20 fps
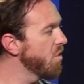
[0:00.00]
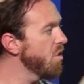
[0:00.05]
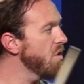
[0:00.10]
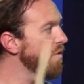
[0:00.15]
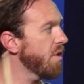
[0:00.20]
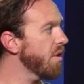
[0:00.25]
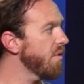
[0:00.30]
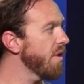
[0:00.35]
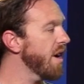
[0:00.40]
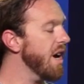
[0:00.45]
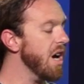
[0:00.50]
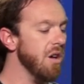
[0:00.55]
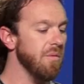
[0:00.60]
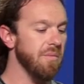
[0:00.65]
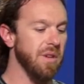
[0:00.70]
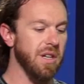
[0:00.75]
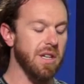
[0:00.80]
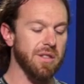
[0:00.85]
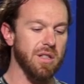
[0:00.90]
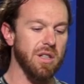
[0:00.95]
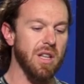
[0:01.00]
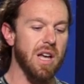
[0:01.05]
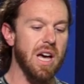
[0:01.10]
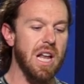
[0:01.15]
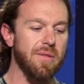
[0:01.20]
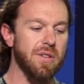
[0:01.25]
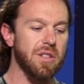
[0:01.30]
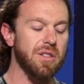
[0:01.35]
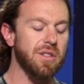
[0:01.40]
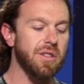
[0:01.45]
moving around because a
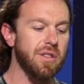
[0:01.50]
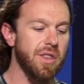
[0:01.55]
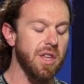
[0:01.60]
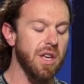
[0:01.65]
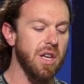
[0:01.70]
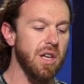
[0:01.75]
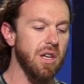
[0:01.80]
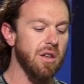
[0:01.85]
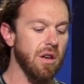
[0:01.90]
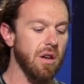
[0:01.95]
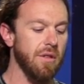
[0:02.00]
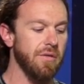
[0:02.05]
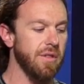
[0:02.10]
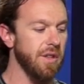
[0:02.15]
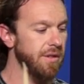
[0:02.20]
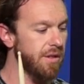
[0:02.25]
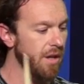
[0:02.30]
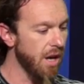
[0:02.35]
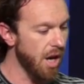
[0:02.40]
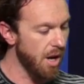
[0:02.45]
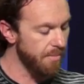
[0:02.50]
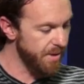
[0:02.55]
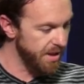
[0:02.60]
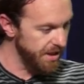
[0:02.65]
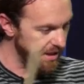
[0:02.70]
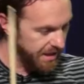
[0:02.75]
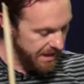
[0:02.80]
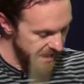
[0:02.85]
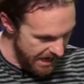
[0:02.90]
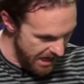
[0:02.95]
lot of us think of this up
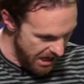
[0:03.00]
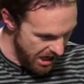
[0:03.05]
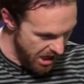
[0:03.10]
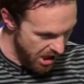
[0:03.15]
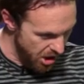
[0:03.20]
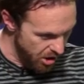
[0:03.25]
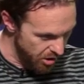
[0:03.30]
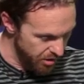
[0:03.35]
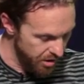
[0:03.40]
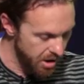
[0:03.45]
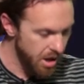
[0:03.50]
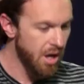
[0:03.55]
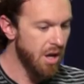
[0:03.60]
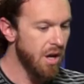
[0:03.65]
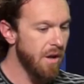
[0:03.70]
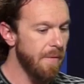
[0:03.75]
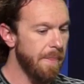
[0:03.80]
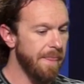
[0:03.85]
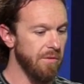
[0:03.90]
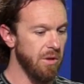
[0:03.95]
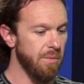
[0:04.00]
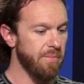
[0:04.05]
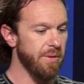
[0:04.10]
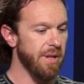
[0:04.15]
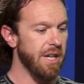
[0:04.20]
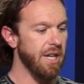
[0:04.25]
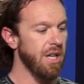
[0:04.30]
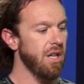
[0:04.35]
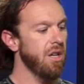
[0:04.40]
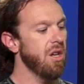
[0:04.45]
and down, and then we
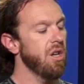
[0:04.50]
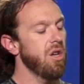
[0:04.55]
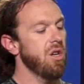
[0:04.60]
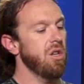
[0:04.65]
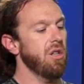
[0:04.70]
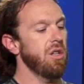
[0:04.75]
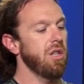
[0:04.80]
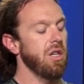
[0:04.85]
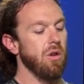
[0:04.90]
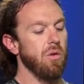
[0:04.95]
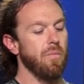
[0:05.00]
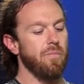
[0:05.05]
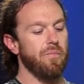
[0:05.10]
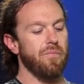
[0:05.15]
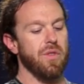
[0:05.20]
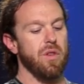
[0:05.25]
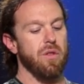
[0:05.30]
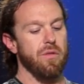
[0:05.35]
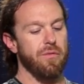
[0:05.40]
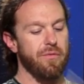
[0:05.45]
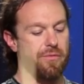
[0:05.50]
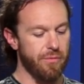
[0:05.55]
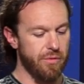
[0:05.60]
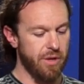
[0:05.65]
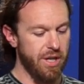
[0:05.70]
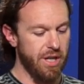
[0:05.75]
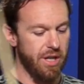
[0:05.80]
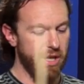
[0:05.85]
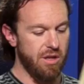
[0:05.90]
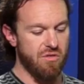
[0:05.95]
play, you know,
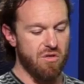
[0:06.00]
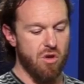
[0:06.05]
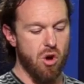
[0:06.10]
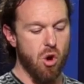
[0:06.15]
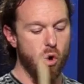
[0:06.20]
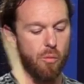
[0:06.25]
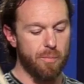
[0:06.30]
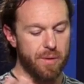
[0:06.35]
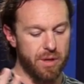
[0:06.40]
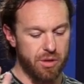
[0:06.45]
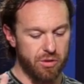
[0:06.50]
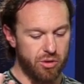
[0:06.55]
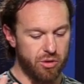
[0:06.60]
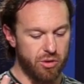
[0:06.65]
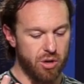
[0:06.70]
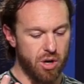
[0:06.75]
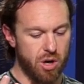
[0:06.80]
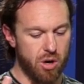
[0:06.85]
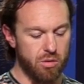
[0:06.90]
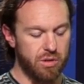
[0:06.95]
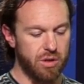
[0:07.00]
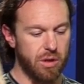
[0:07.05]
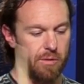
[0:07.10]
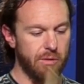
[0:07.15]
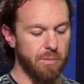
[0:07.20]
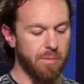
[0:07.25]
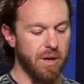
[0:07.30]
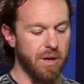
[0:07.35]
free open strokes, or we